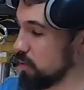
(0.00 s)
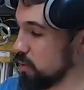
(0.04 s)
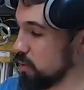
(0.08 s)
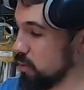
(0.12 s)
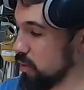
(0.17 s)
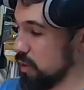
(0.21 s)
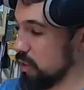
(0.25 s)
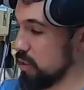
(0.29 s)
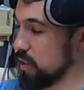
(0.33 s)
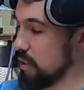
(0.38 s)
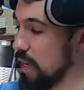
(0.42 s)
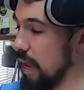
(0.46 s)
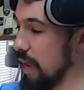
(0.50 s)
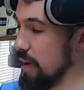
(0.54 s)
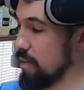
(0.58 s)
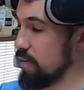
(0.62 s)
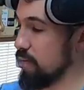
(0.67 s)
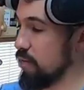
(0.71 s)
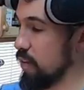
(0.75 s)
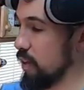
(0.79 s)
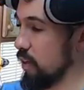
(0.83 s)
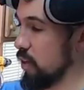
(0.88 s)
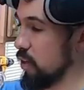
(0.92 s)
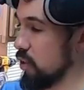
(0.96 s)
up doing a
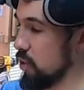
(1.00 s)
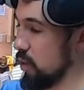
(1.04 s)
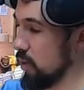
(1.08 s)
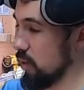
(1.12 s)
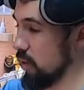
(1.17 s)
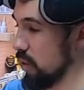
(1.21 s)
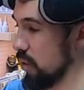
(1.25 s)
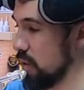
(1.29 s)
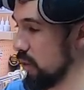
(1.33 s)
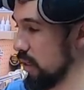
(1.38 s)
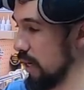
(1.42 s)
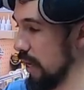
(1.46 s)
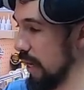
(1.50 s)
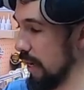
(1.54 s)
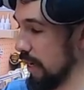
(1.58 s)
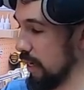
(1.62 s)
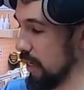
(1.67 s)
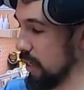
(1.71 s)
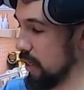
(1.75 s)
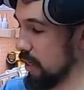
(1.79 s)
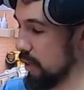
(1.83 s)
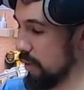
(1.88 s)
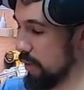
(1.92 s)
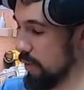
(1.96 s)
satin finish on this neck.